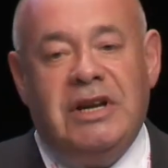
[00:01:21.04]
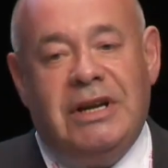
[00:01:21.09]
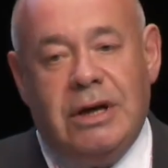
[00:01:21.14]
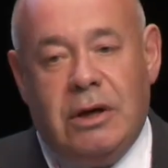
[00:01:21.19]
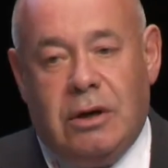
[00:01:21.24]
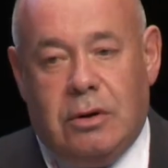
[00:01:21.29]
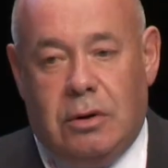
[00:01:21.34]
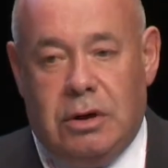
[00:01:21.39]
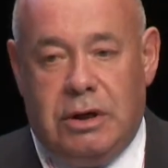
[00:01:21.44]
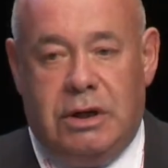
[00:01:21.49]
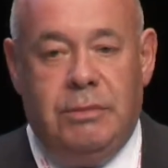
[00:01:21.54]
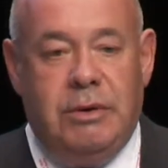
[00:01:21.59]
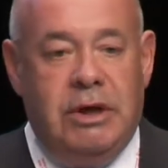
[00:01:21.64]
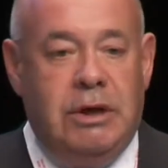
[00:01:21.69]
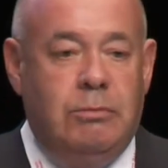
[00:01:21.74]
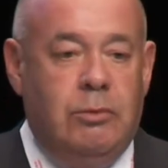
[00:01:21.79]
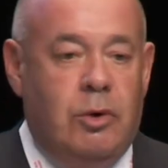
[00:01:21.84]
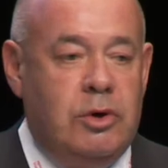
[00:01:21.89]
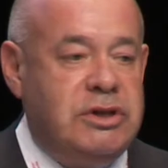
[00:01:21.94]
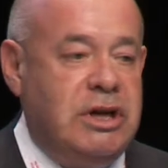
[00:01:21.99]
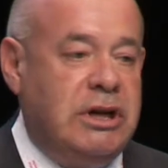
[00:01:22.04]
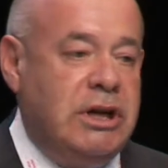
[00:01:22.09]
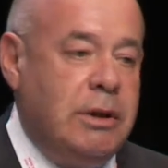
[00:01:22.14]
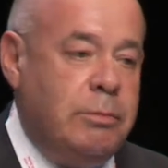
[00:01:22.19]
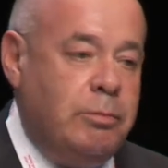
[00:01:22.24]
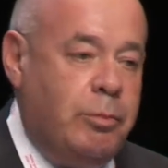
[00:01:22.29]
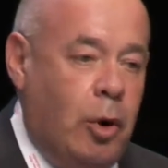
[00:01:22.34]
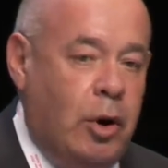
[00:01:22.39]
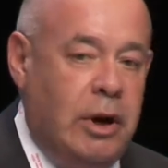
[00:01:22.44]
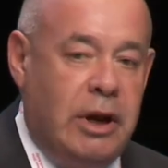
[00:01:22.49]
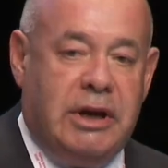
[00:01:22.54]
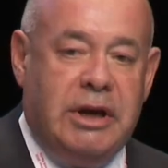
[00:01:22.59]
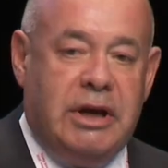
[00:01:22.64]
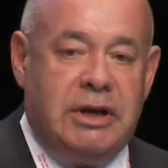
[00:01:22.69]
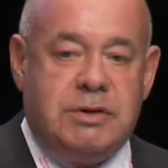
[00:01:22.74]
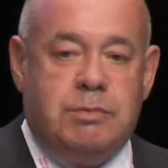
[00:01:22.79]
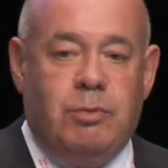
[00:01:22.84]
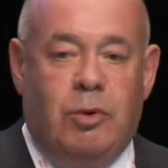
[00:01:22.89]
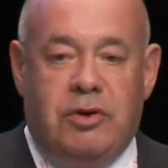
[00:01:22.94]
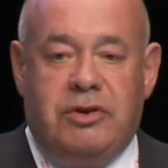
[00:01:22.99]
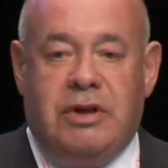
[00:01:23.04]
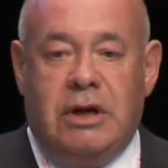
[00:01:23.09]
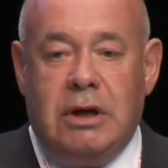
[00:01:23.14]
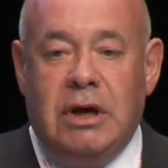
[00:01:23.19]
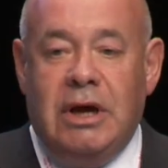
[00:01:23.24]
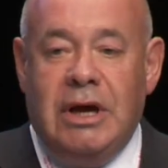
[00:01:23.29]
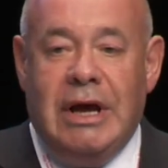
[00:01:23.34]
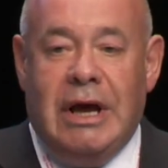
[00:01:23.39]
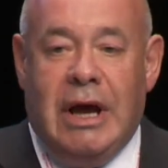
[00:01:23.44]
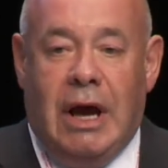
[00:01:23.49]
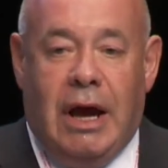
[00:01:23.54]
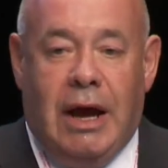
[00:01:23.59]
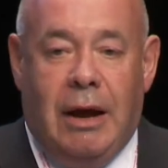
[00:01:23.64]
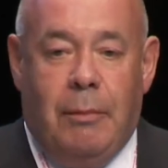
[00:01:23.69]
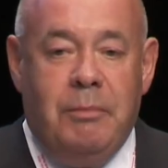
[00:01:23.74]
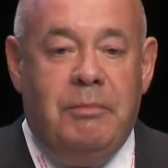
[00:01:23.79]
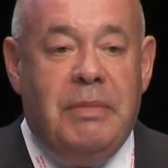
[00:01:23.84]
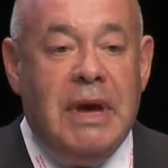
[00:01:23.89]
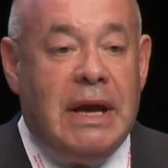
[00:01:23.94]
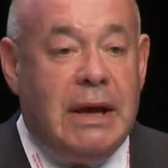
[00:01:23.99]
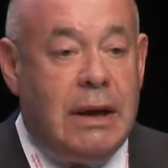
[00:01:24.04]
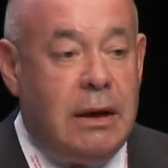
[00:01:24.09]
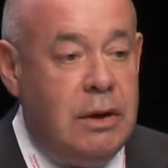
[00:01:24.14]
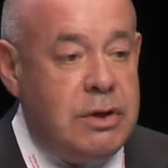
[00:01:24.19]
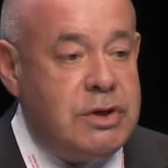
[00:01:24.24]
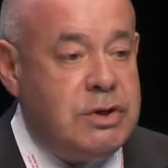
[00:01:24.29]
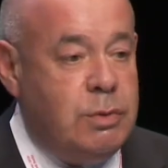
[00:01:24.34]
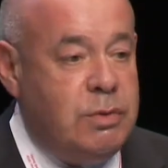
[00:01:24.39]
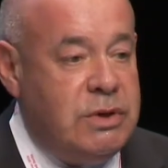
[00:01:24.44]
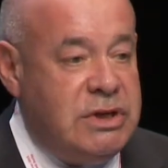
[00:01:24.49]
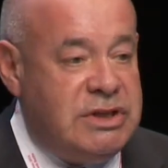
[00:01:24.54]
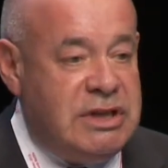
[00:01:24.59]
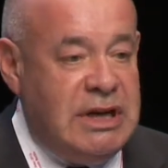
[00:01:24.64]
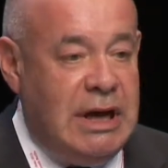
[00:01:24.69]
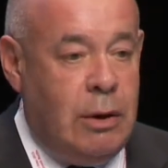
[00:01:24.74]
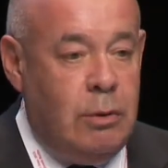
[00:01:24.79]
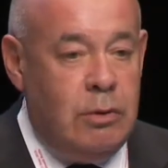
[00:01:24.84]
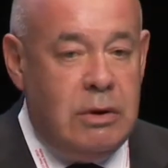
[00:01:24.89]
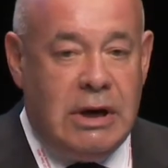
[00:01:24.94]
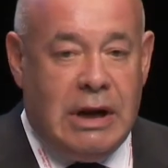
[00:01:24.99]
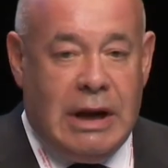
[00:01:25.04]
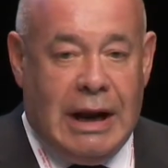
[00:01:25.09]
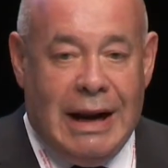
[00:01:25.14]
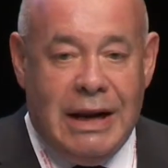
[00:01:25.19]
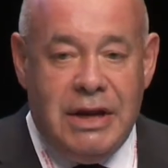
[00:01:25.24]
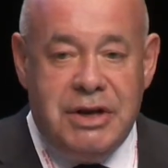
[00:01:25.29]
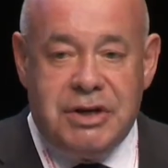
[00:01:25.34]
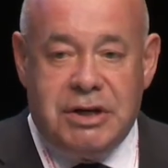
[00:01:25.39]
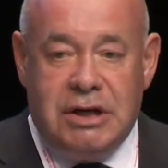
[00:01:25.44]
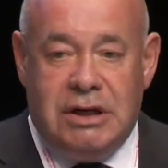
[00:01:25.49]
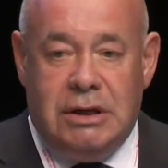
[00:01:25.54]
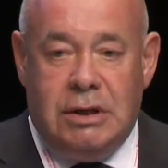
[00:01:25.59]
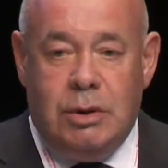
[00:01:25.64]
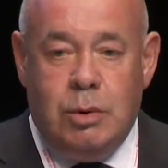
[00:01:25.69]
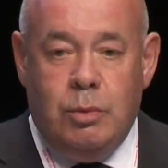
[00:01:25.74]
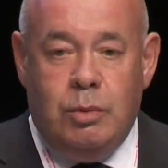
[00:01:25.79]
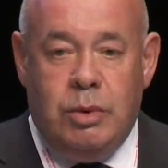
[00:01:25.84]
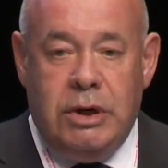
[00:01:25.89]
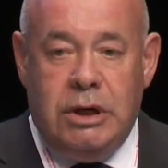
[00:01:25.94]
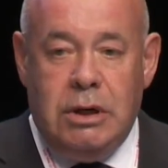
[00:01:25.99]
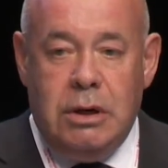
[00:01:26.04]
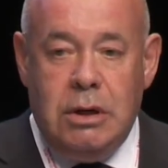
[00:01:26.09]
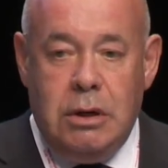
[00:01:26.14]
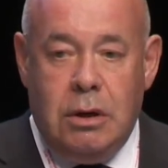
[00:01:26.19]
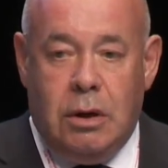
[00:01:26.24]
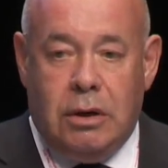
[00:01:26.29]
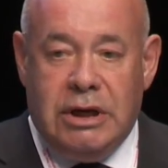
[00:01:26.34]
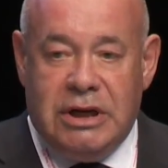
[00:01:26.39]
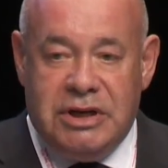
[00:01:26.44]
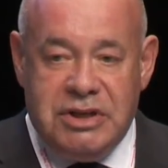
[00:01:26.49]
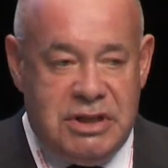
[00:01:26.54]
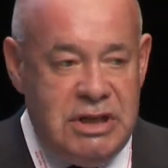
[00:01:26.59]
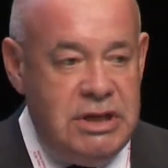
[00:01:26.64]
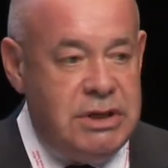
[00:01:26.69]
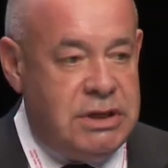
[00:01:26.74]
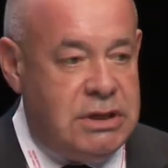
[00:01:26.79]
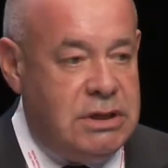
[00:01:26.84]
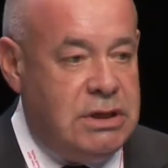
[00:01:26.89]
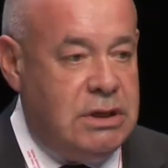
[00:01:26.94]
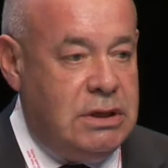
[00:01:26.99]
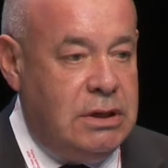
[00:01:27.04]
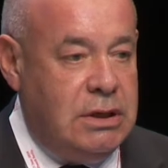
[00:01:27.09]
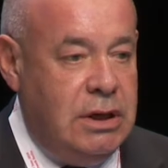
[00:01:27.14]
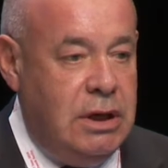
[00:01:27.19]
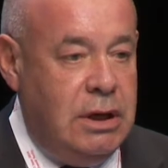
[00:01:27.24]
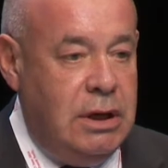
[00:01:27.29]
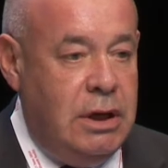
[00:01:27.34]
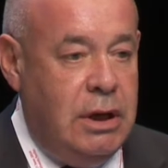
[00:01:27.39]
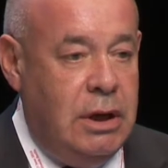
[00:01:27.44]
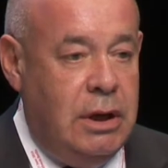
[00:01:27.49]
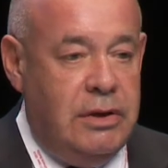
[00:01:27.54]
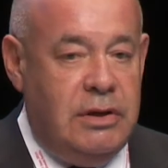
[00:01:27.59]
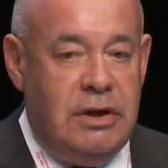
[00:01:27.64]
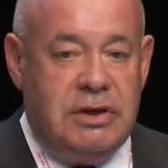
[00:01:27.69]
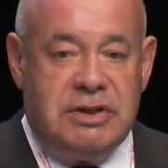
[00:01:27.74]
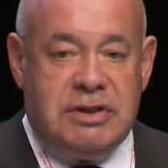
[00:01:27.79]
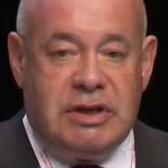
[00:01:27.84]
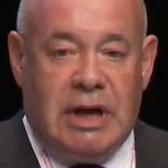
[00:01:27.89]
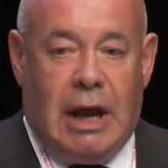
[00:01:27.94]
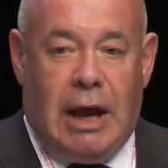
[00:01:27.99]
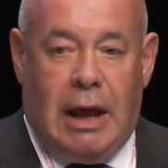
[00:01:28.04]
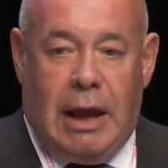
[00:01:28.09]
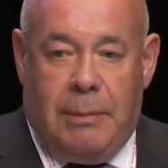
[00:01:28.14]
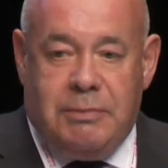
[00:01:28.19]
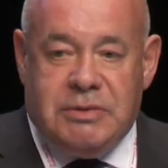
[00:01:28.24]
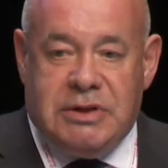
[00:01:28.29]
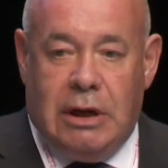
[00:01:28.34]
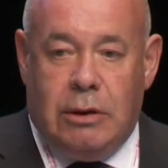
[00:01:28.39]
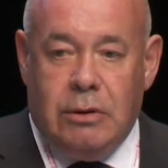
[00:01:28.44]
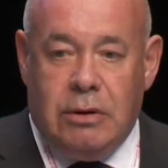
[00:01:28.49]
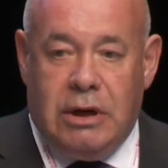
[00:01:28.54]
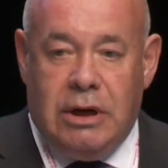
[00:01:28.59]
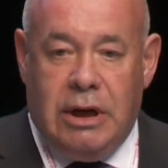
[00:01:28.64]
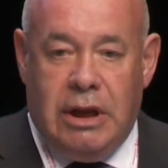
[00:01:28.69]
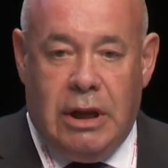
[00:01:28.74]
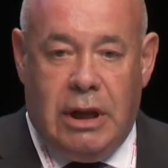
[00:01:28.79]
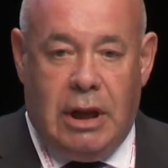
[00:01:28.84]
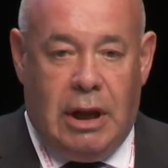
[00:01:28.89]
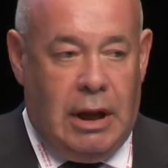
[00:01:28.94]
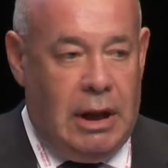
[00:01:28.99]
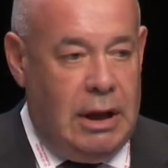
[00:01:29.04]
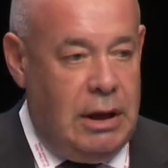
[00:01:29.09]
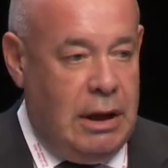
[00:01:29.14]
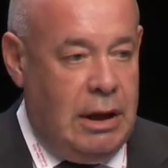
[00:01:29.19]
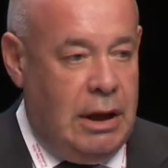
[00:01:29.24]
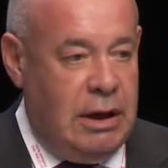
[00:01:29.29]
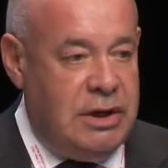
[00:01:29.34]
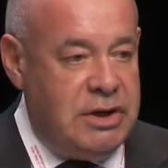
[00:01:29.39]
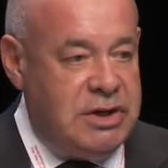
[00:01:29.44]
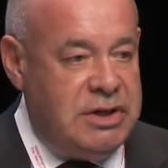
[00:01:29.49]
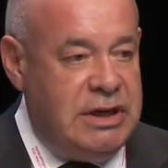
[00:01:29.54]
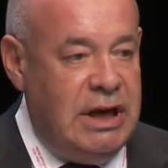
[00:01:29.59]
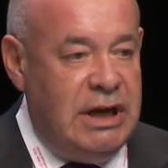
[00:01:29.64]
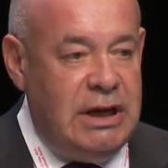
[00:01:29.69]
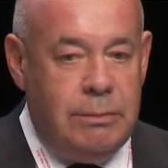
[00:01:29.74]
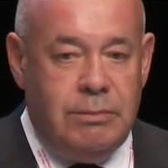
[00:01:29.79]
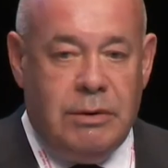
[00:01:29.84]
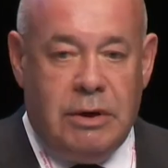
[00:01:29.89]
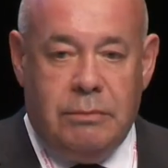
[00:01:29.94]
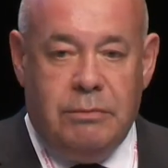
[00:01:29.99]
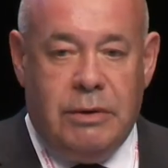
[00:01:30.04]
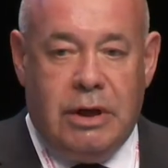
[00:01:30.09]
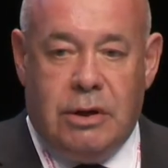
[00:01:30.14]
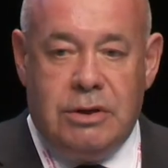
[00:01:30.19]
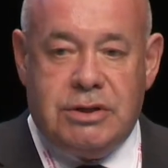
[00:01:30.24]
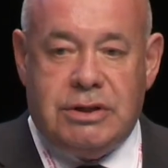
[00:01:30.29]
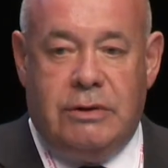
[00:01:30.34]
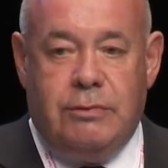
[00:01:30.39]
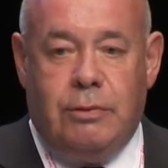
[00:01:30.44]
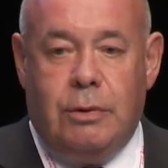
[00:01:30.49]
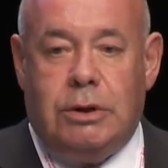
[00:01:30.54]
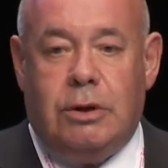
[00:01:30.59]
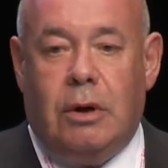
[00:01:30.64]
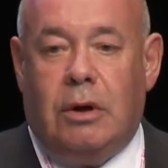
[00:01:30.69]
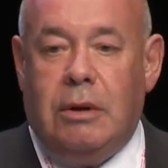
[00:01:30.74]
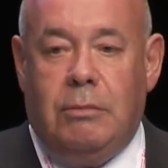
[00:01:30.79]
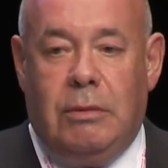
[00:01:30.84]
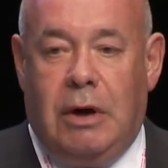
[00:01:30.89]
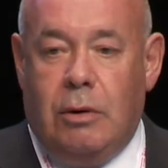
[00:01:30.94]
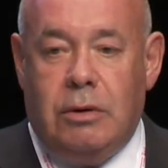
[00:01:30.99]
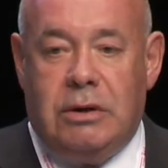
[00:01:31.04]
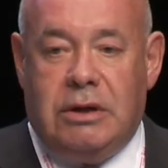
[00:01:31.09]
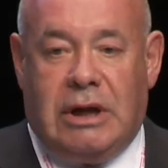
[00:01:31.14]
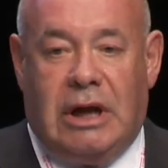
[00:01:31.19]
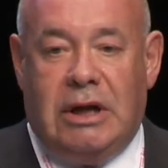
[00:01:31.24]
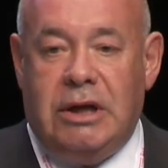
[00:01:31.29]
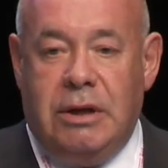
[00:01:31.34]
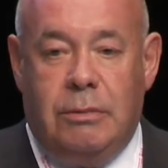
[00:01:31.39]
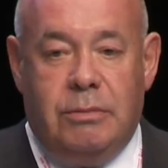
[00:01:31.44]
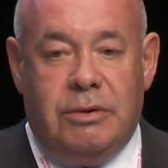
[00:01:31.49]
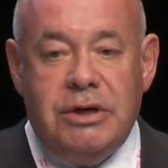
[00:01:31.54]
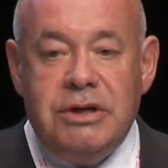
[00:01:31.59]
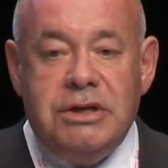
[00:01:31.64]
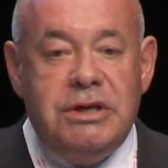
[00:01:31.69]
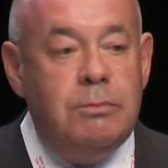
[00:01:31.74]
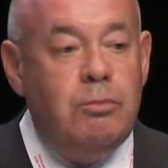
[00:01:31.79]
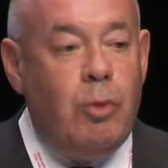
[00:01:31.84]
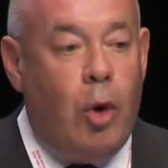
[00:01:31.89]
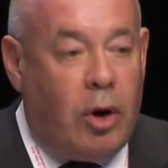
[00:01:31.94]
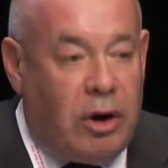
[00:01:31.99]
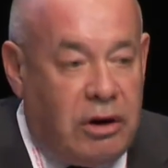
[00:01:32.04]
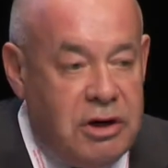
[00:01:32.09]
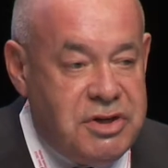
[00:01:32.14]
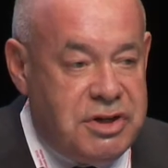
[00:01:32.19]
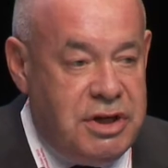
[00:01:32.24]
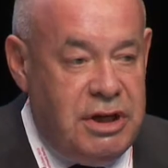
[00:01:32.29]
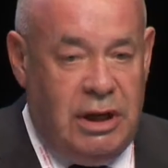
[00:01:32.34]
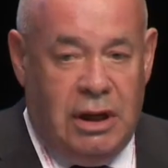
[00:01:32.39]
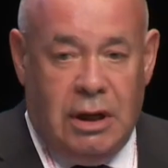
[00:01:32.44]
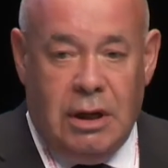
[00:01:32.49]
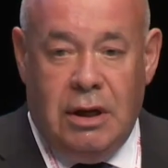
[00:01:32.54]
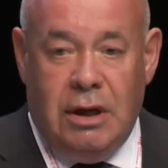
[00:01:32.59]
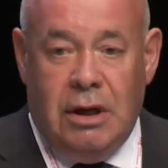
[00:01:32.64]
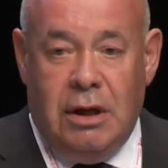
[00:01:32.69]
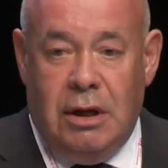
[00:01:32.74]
economy, more than politics, because without culture we not exist. That's absolutely understandable, because if we talk about contemporary democracy,